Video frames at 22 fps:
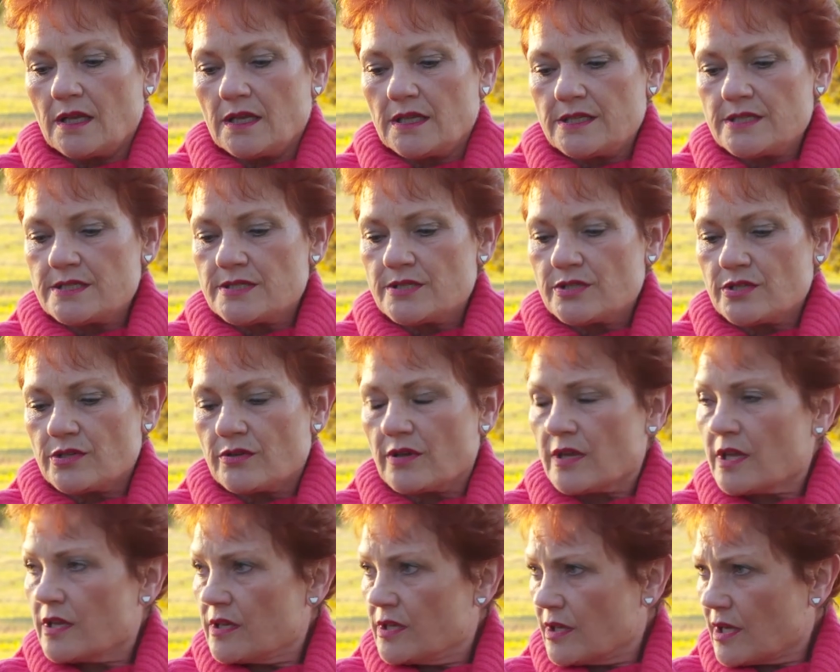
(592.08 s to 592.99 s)
Liz, you
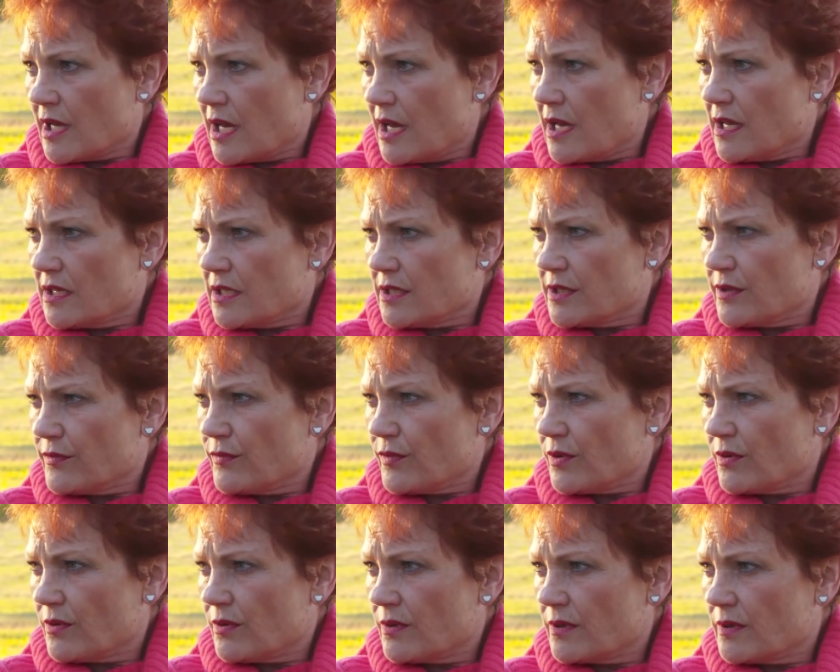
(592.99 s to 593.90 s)
you can't live
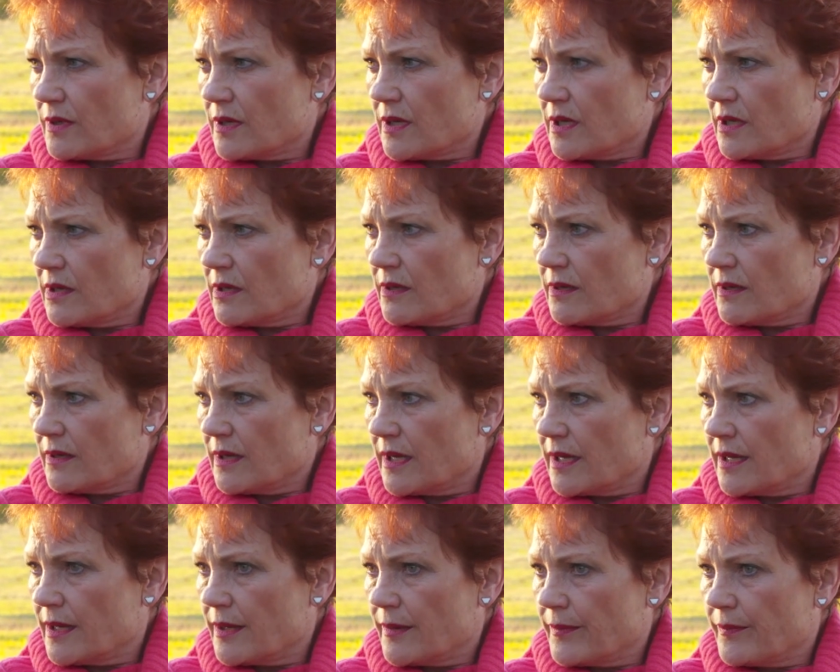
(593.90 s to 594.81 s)
on
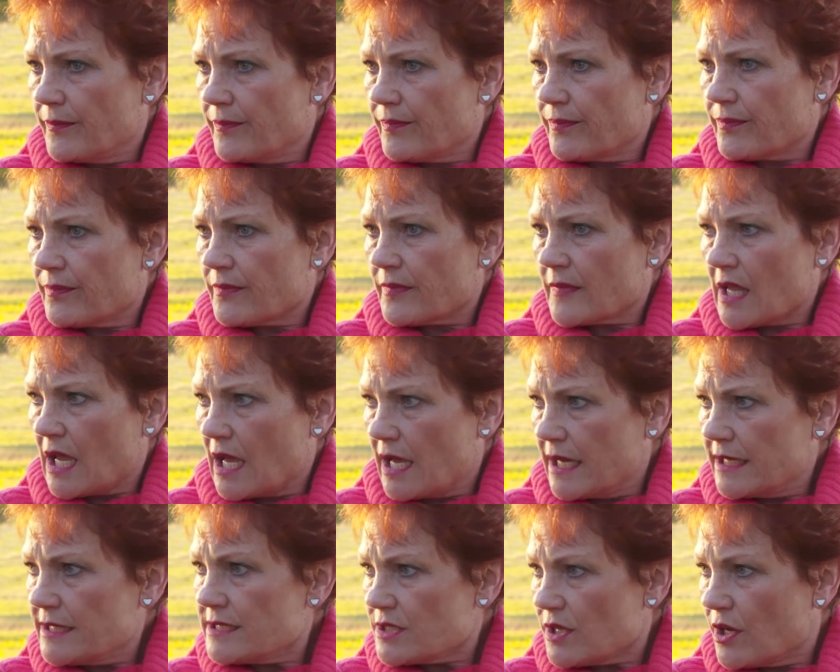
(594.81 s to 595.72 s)
um,
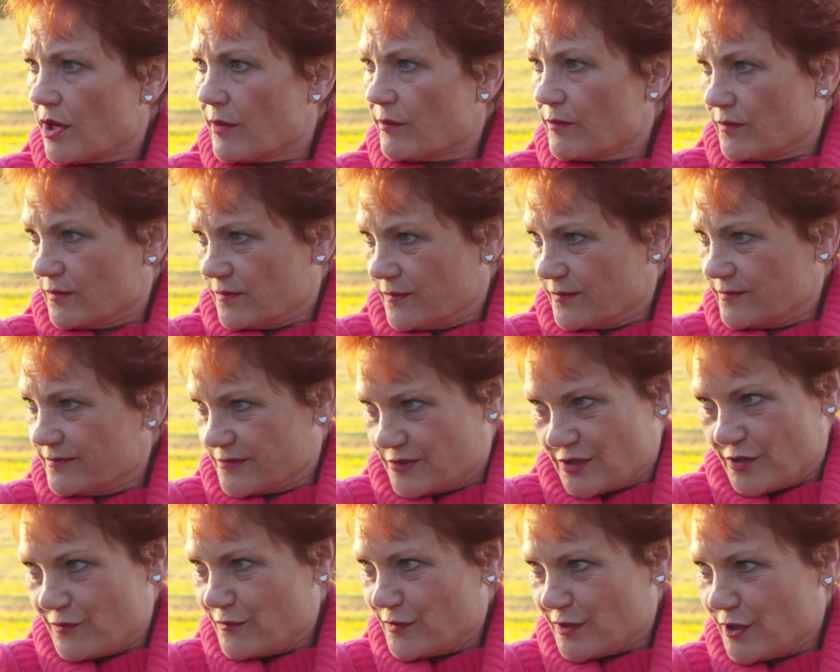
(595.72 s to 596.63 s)
hate. I'm
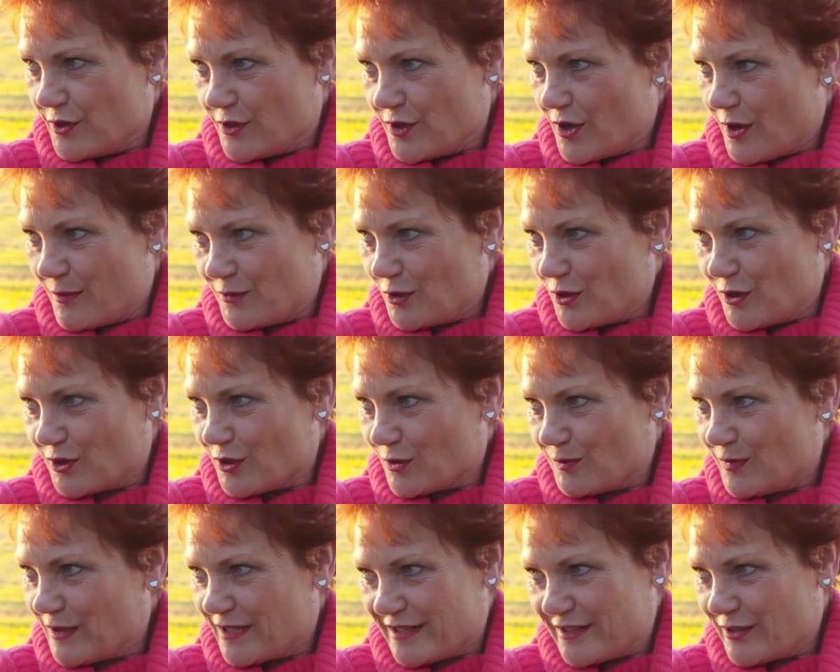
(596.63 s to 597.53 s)
don't forget I'm like a
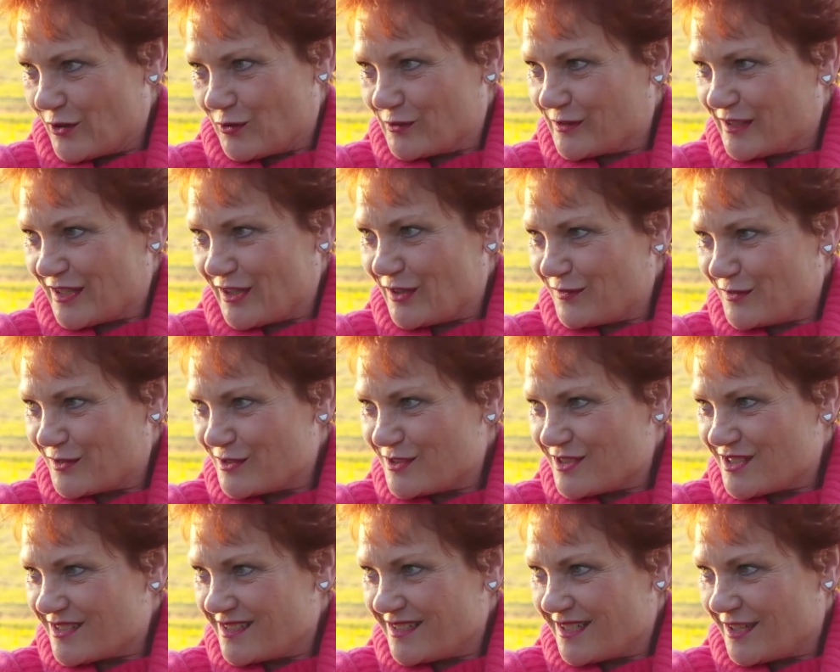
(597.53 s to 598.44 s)
bloody old
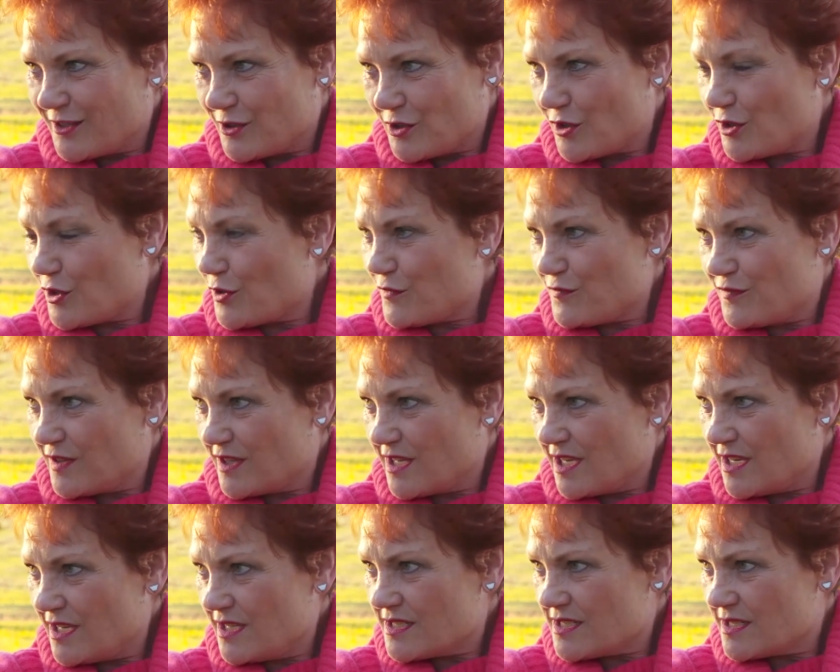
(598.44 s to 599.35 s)
elephant, and I don't
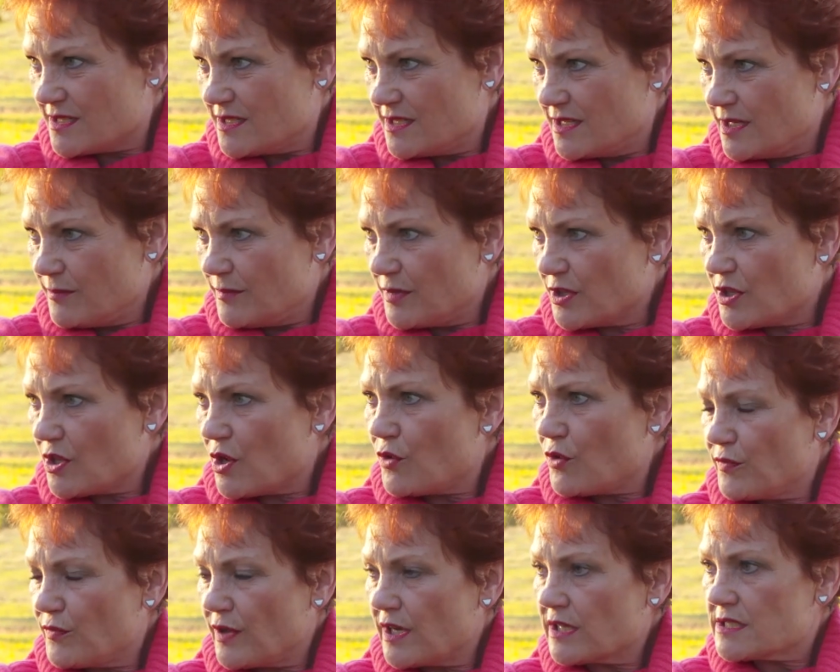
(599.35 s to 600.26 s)
forget. But
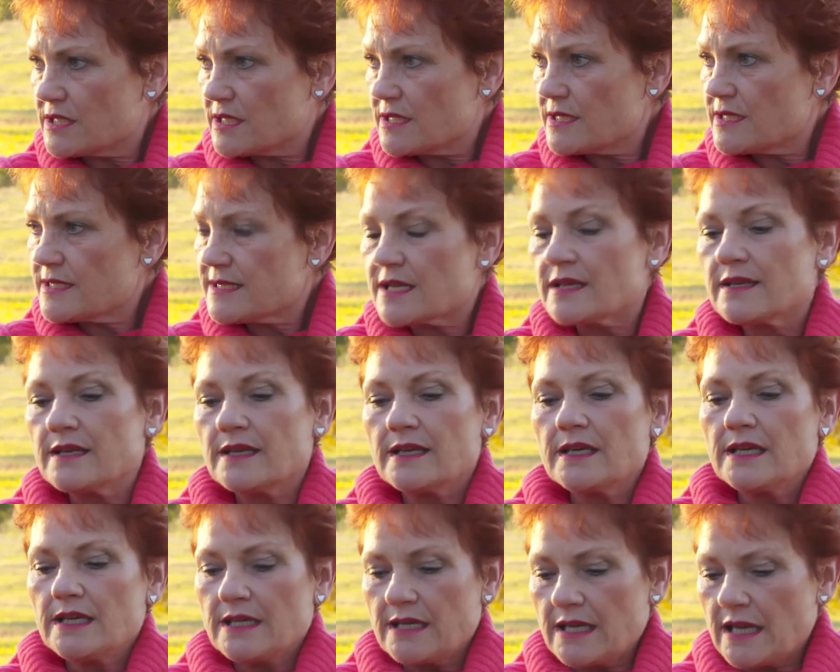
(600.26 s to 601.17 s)
fact is,
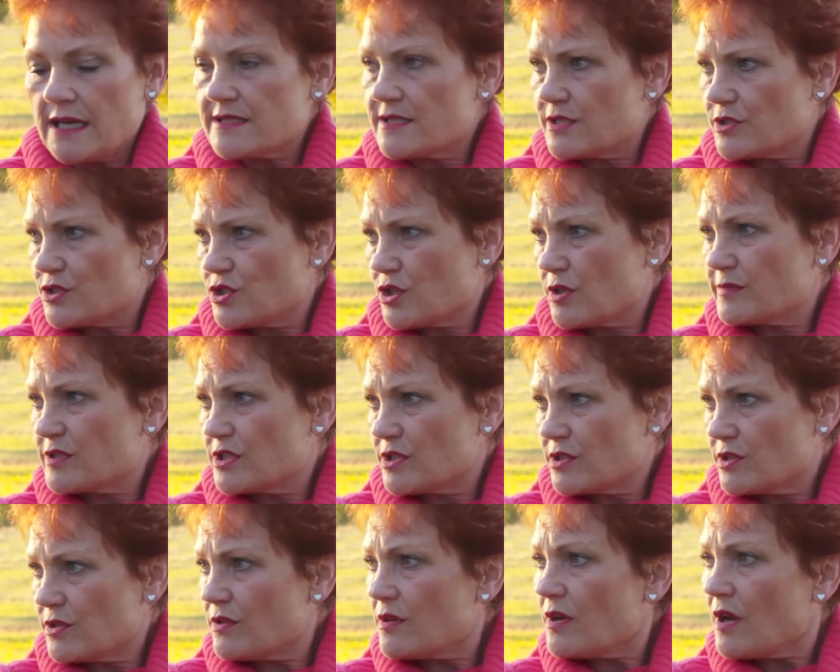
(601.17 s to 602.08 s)
he has a job
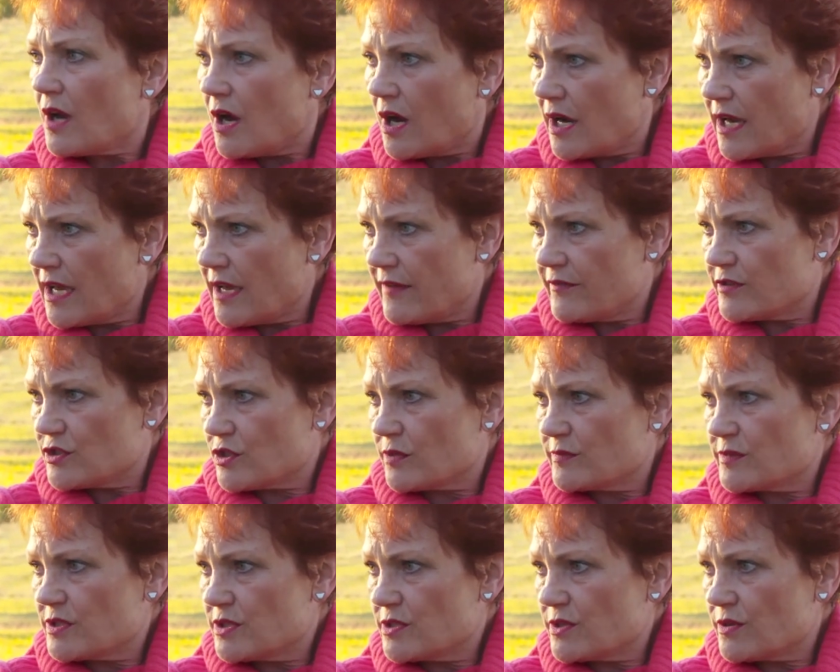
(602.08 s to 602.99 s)
to do. I have a
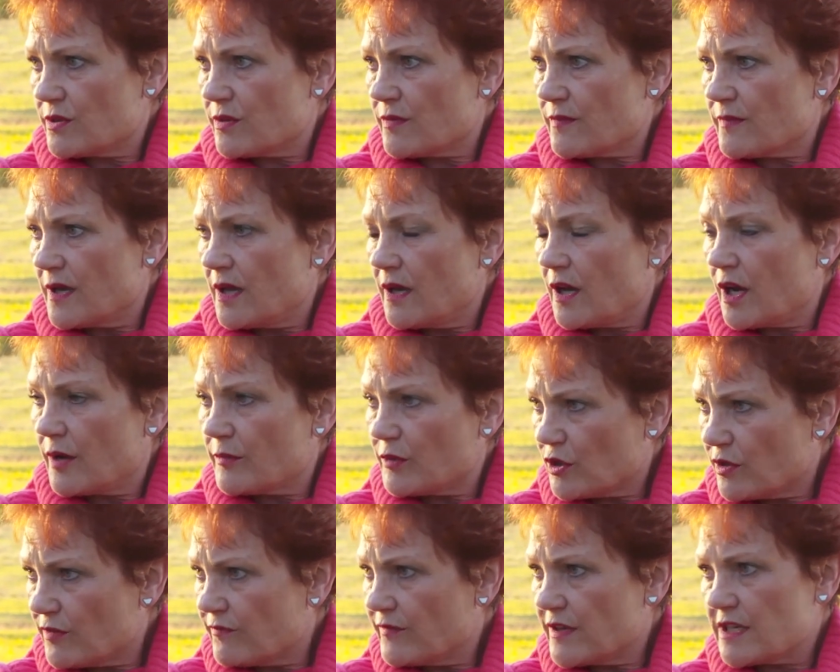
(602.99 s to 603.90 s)
job to do. I'm
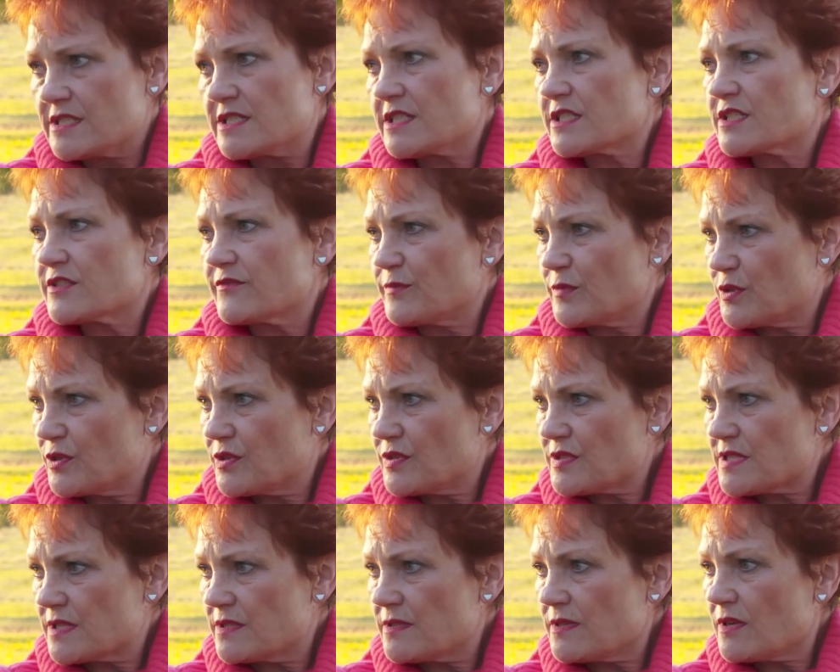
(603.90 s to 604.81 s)
not a vindictive
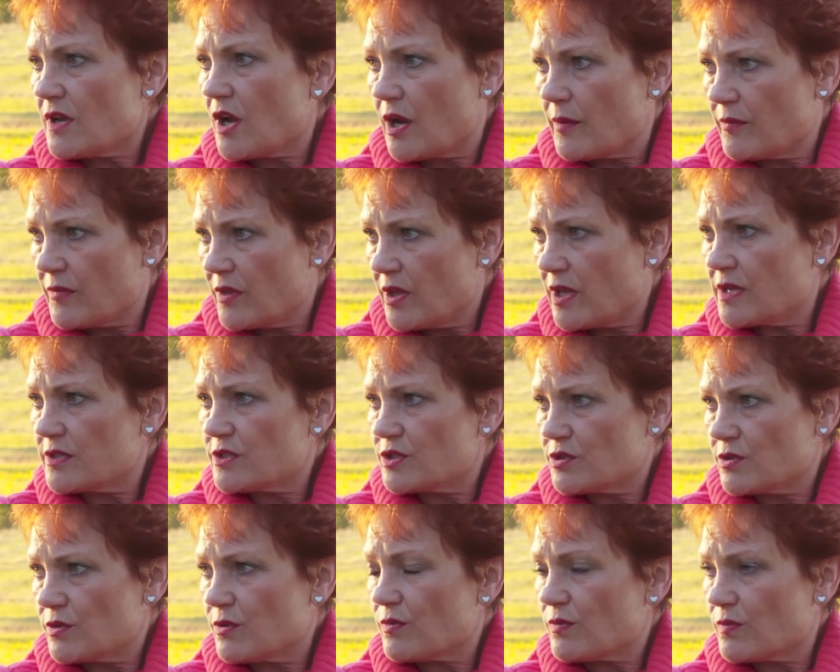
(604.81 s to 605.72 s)
person. I'm there
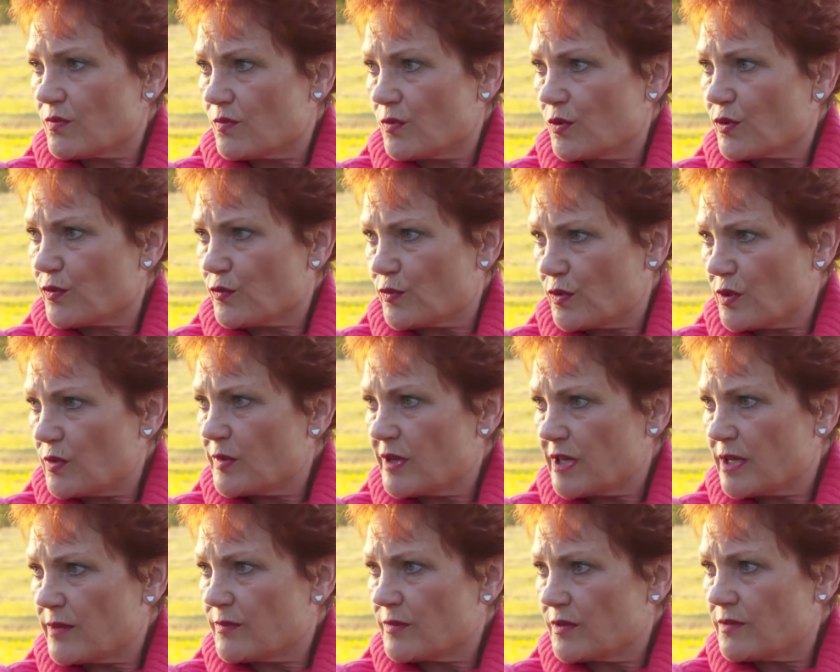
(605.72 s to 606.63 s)
to do work for the
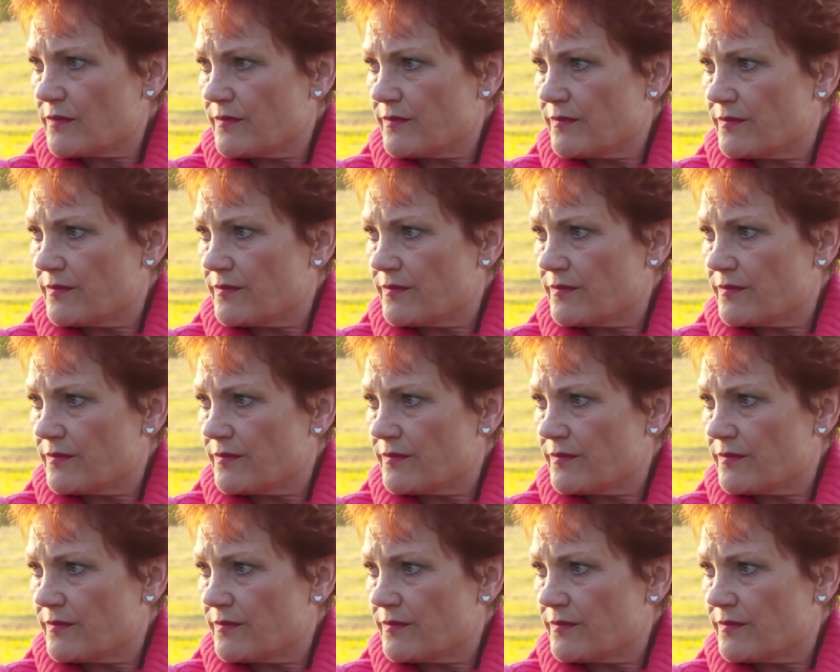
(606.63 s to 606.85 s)
people.